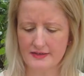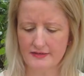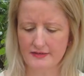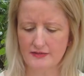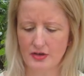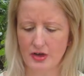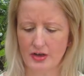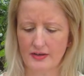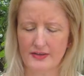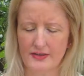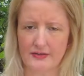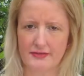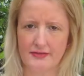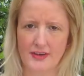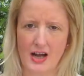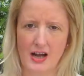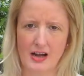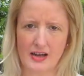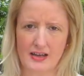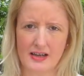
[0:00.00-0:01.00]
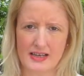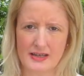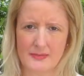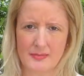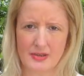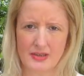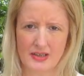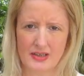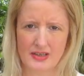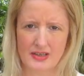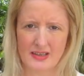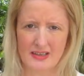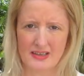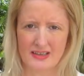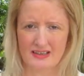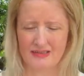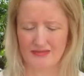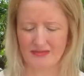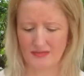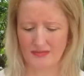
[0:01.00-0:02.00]
of not the vibe
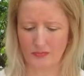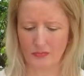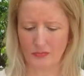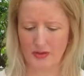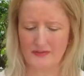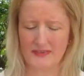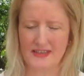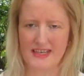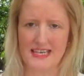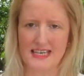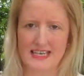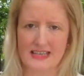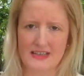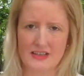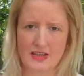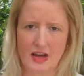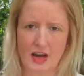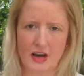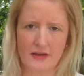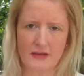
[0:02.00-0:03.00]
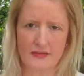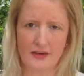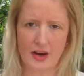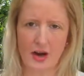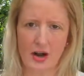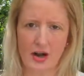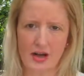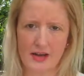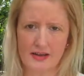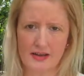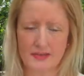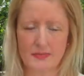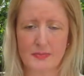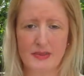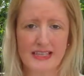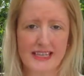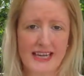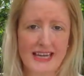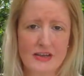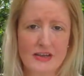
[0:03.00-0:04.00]
with these overalls,
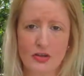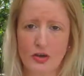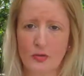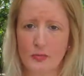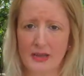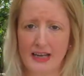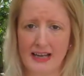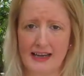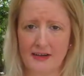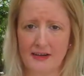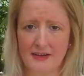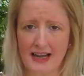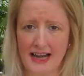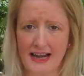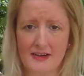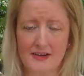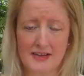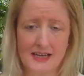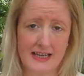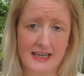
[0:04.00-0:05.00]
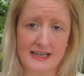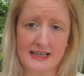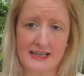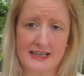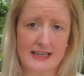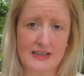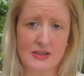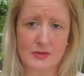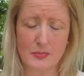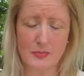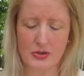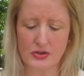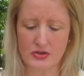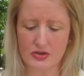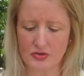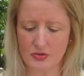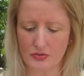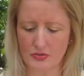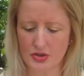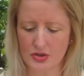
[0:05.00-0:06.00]
but again, you can play around and it's
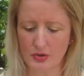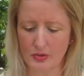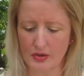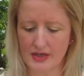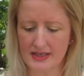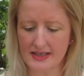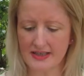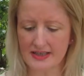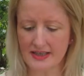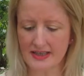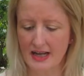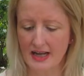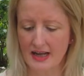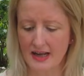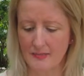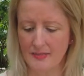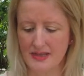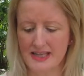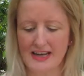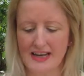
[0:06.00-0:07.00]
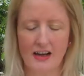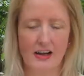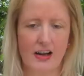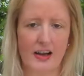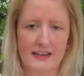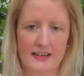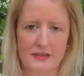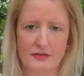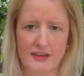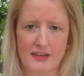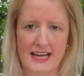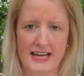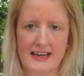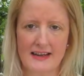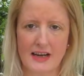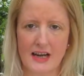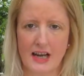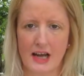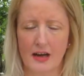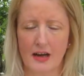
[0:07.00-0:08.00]
personal choice. But yeah, I like the red.
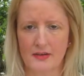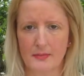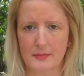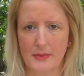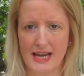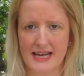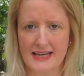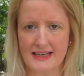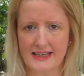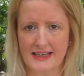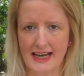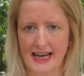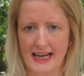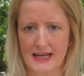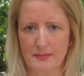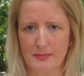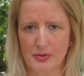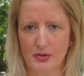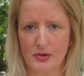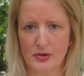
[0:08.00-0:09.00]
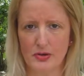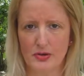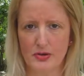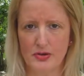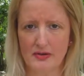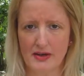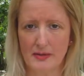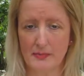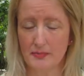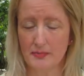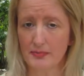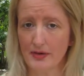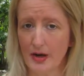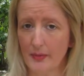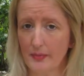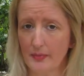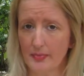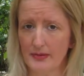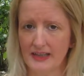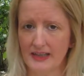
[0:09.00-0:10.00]
I'd make a blue and
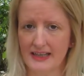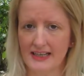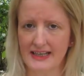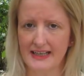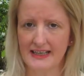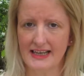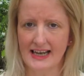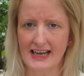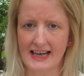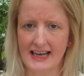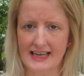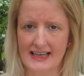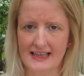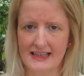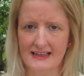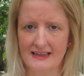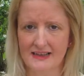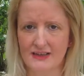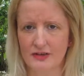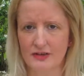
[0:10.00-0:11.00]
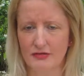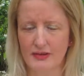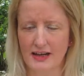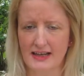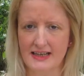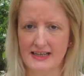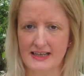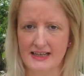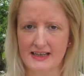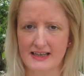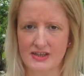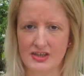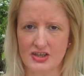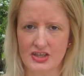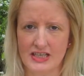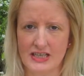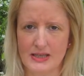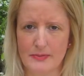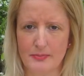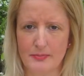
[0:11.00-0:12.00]
probably a
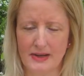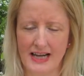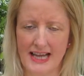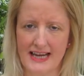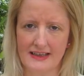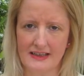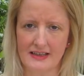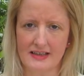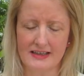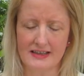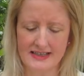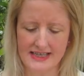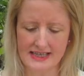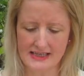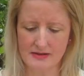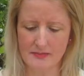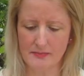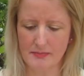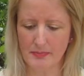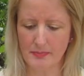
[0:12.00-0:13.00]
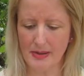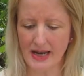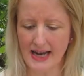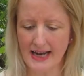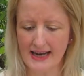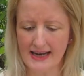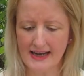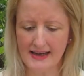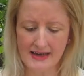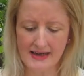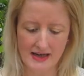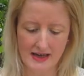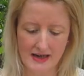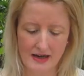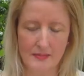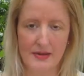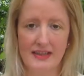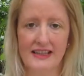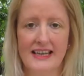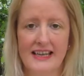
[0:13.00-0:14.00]
greyishy black denim pair,
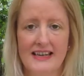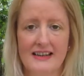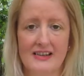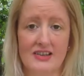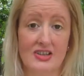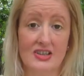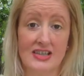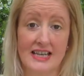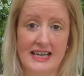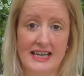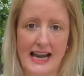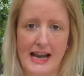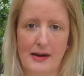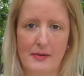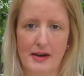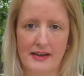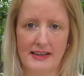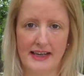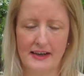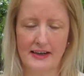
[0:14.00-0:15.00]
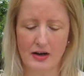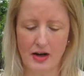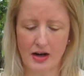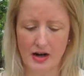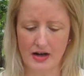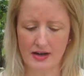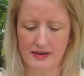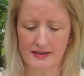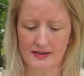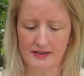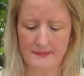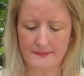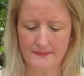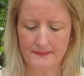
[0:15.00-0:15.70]
but again, see how I get on.